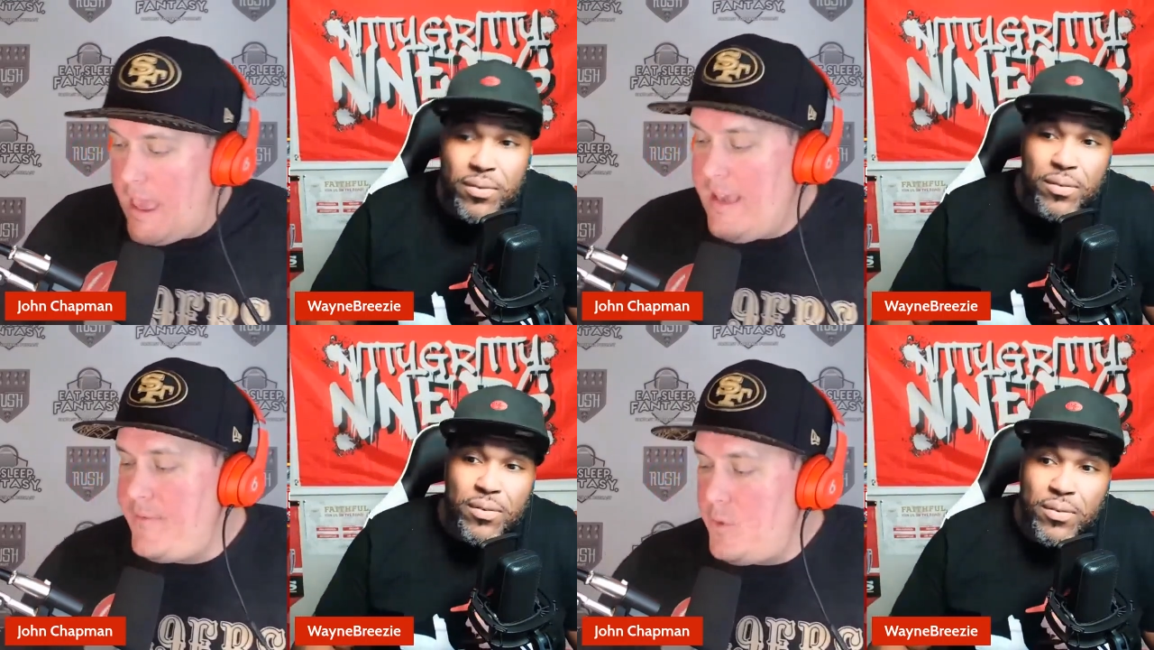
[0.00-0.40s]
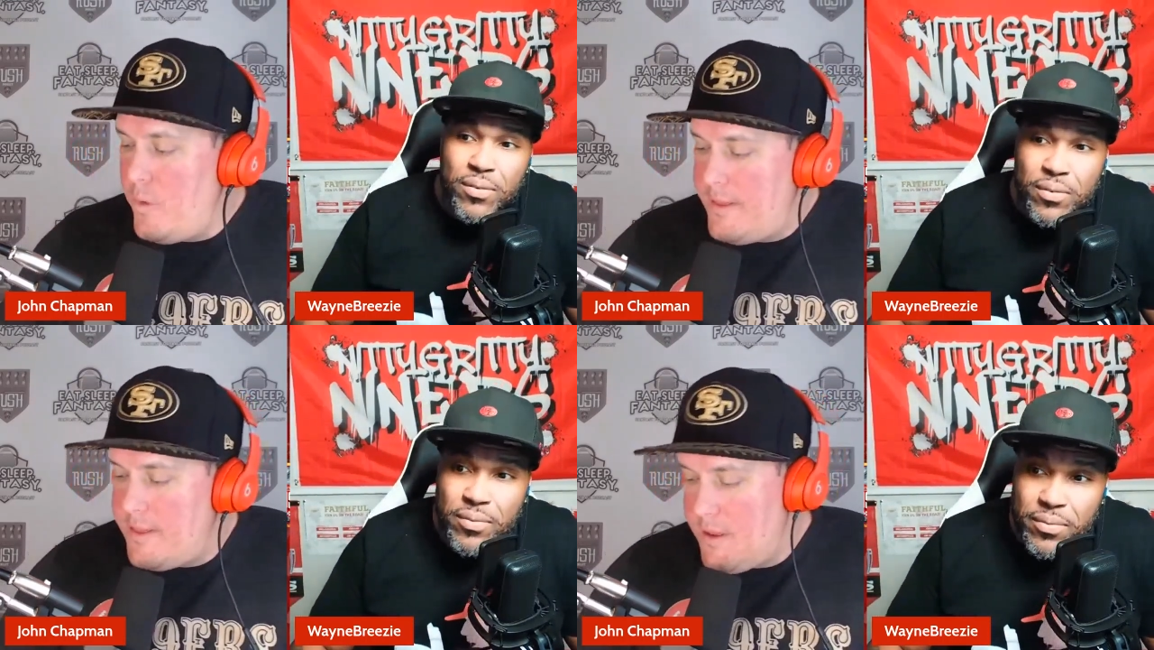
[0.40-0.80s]
Speaker 1: even
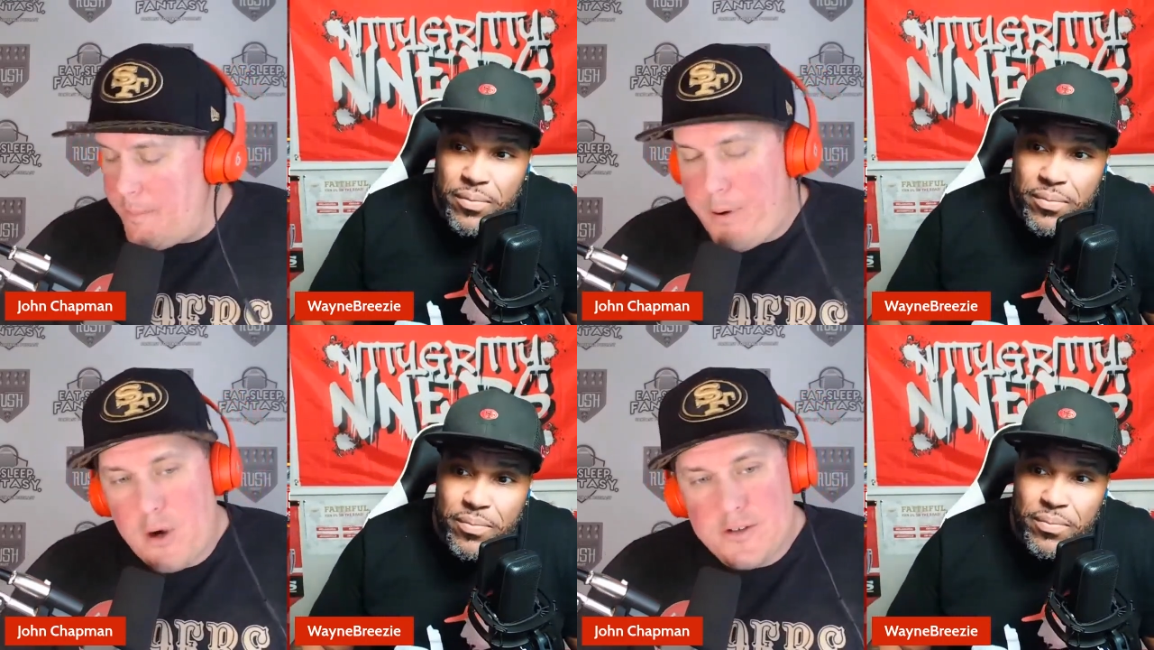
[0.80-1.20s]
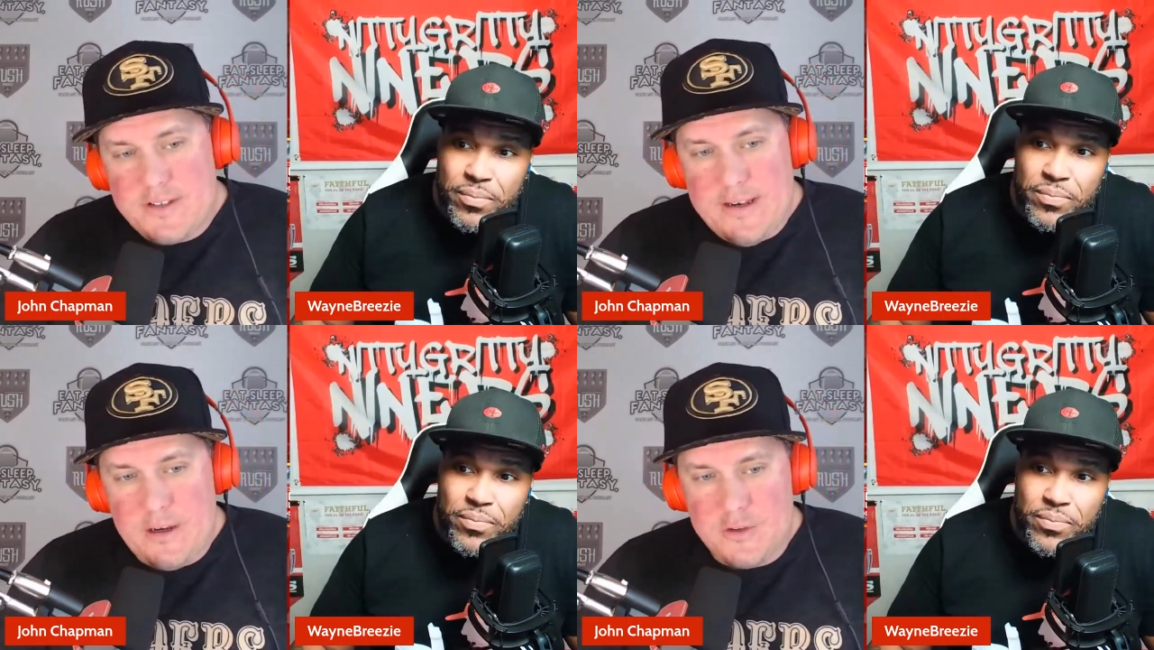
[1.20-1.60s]
with the
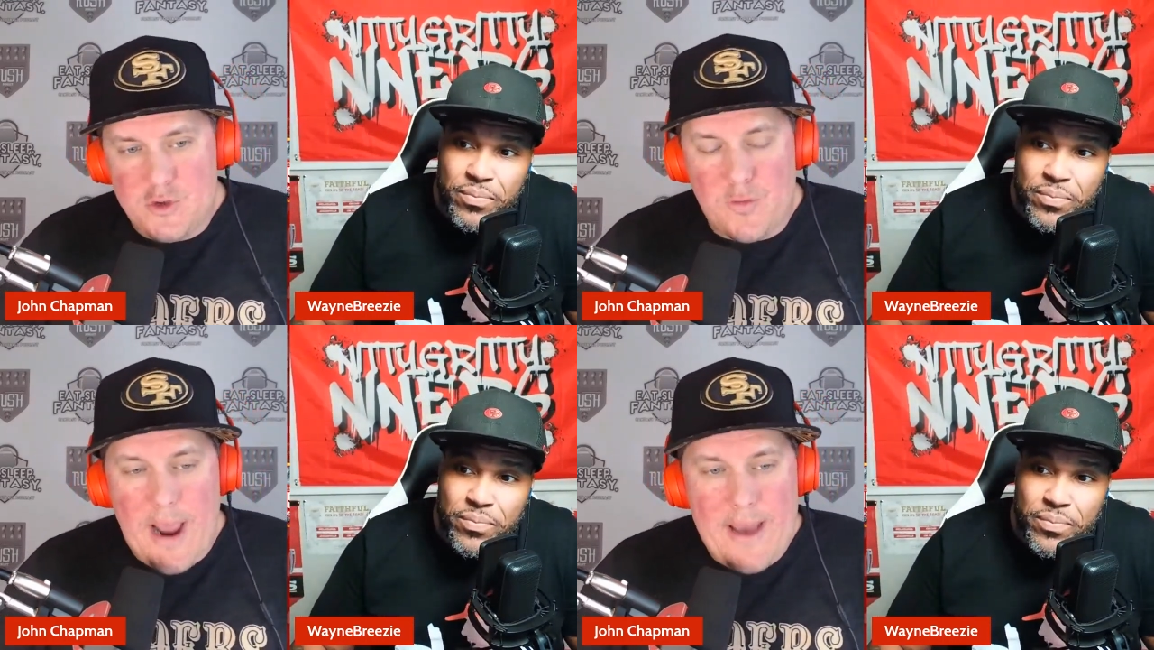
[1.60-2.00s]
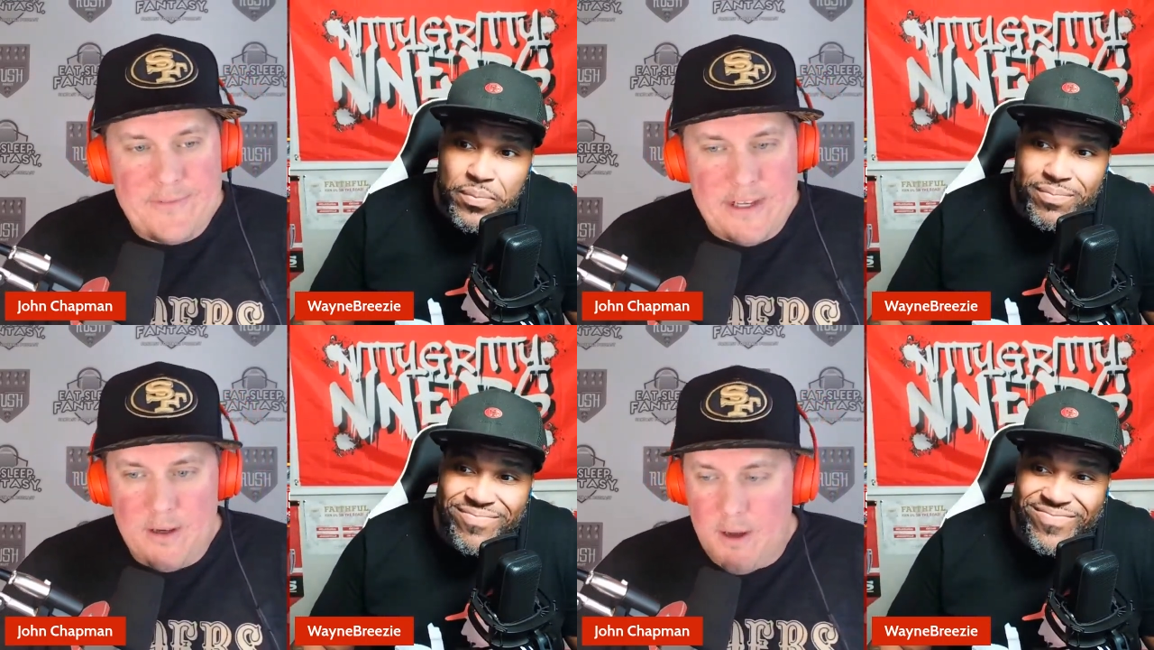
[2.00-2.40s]
personnel
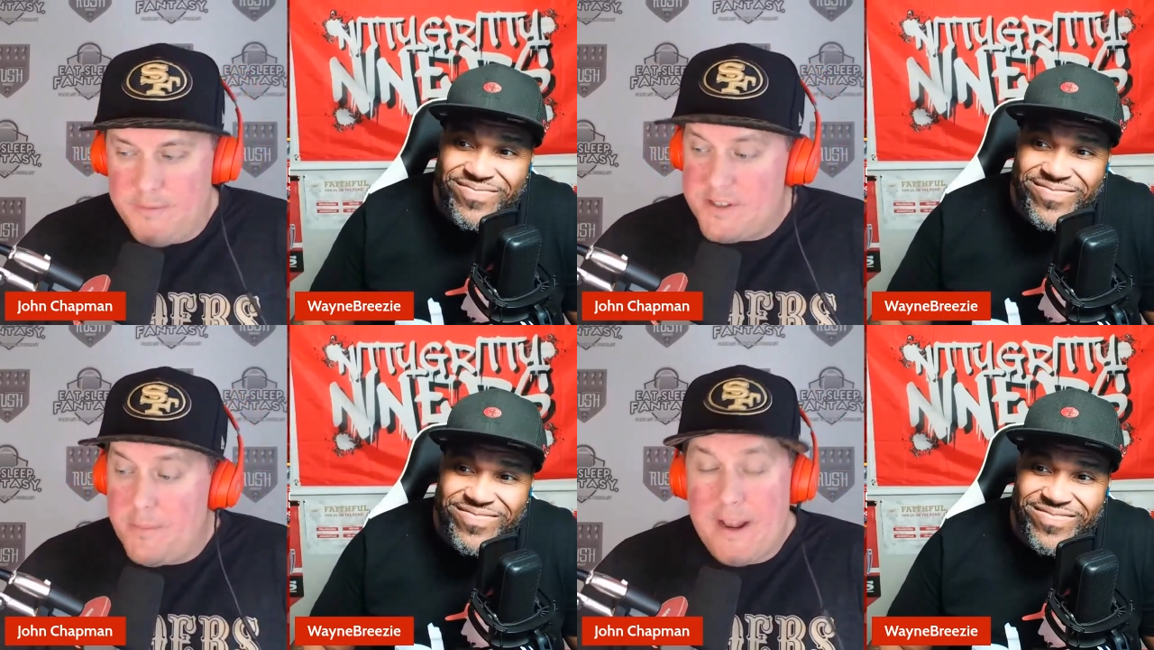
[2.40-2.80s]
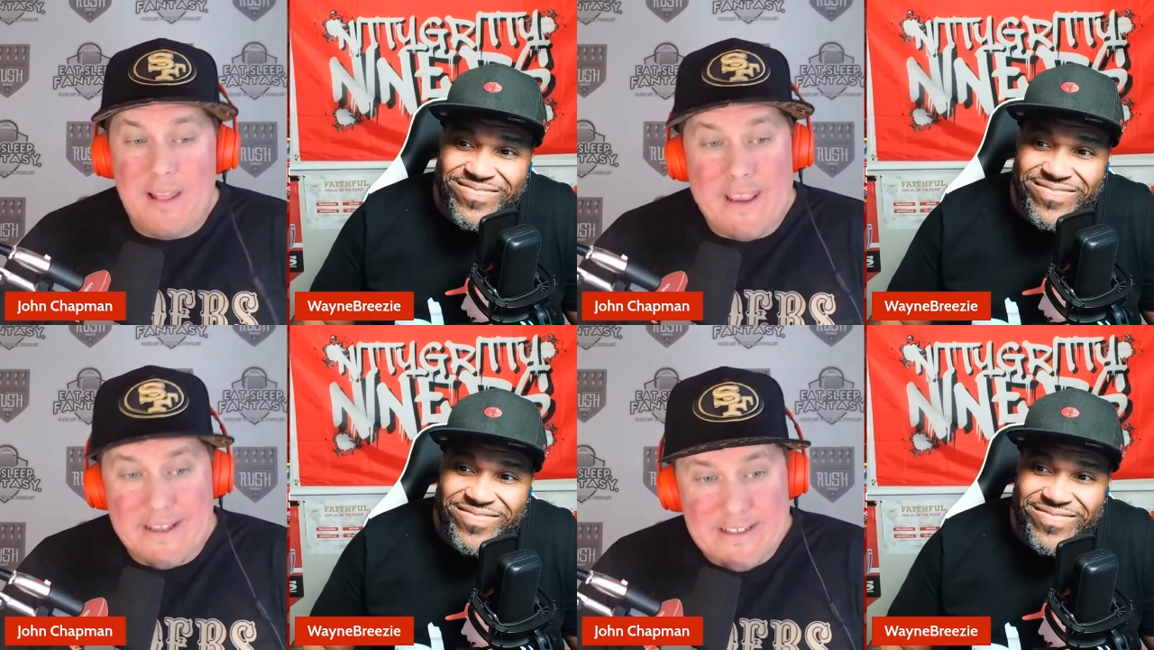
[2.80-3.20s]
drafting of somebody
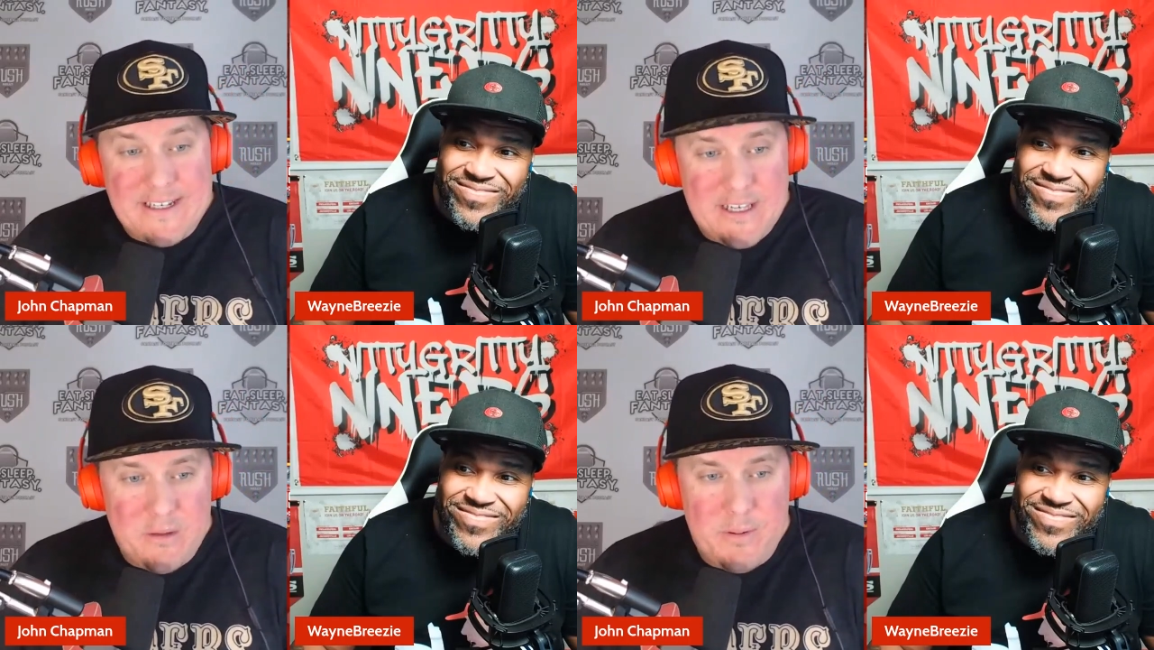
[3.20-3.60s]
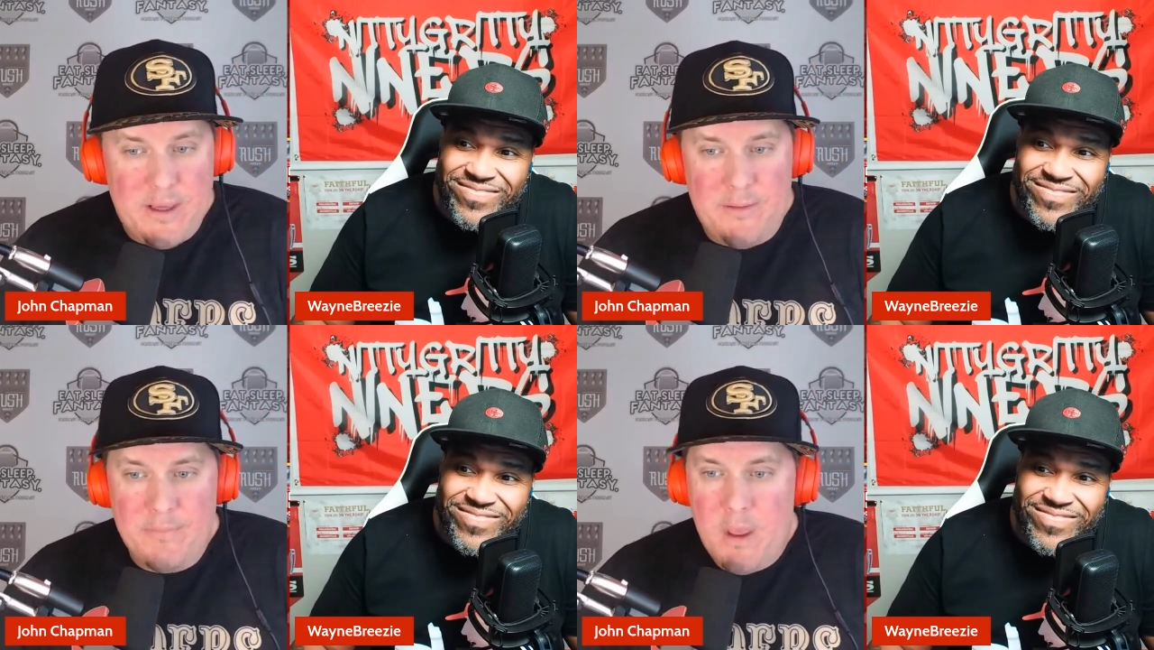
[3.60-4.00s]
like a
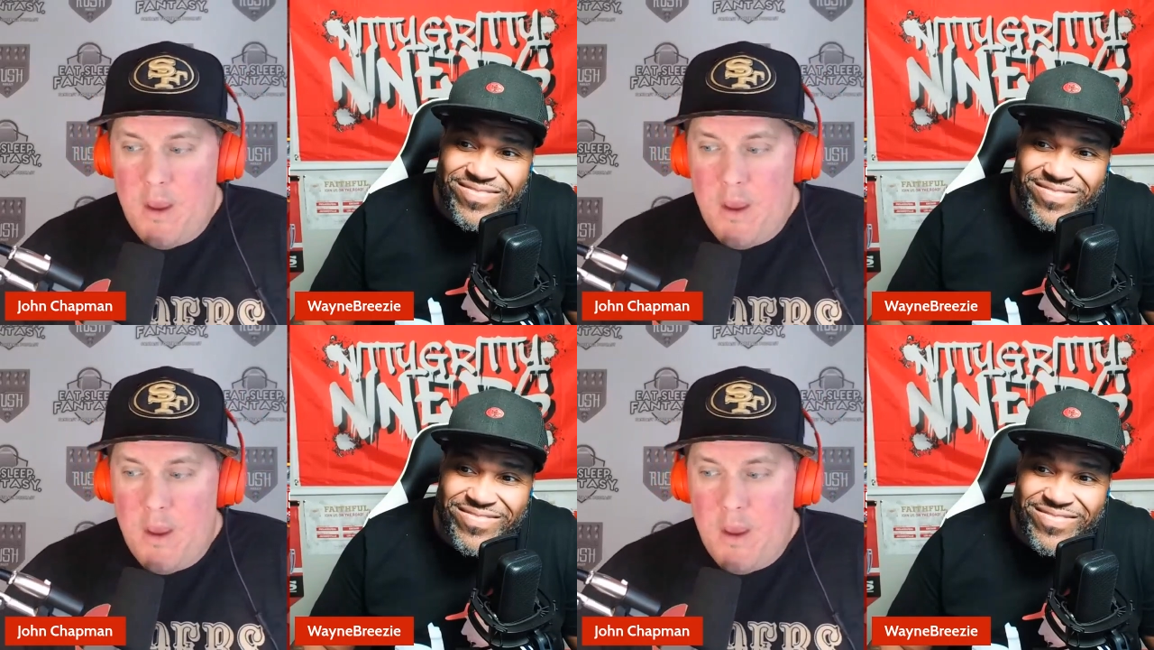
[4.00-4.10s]
TDP,